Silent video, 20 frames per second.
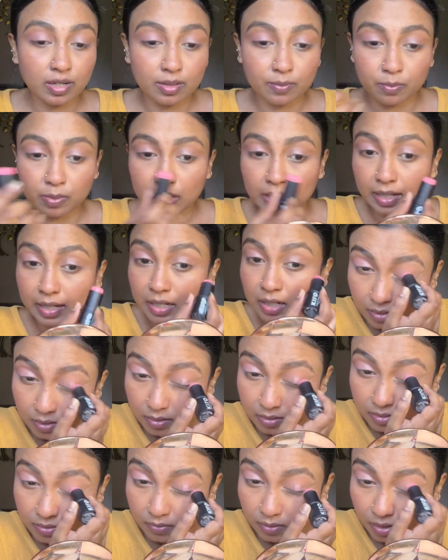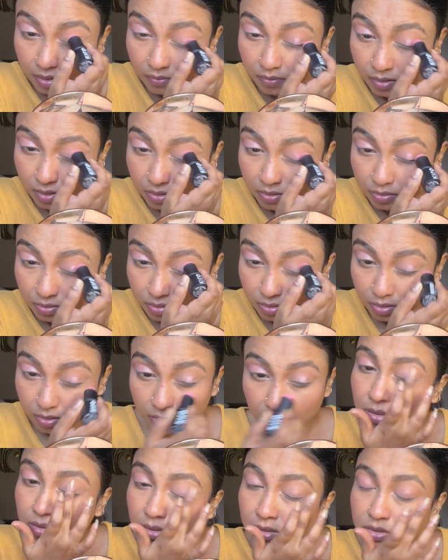applied it's a very very good
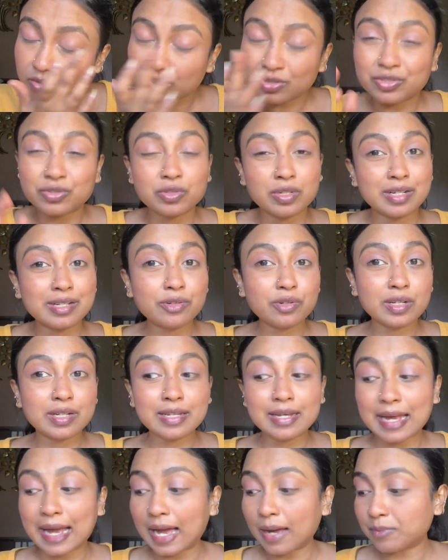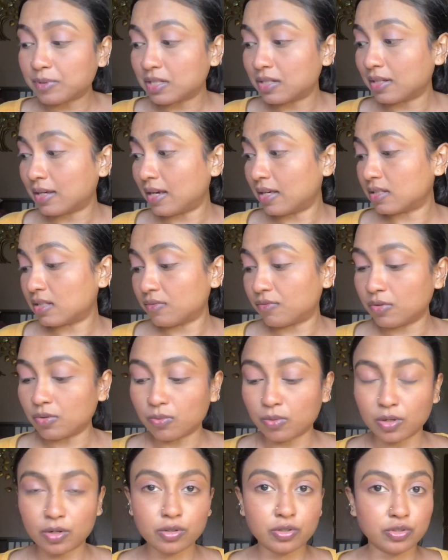thing so it's really really apt in case if you
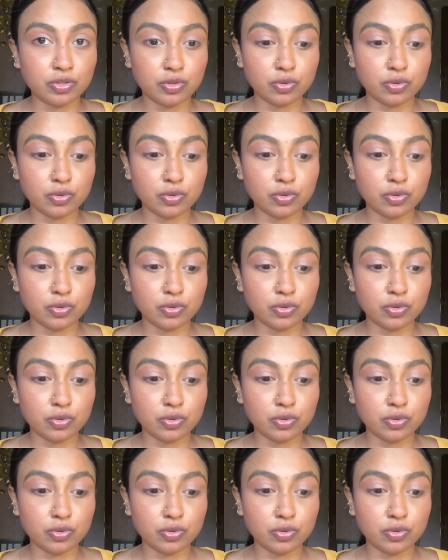want to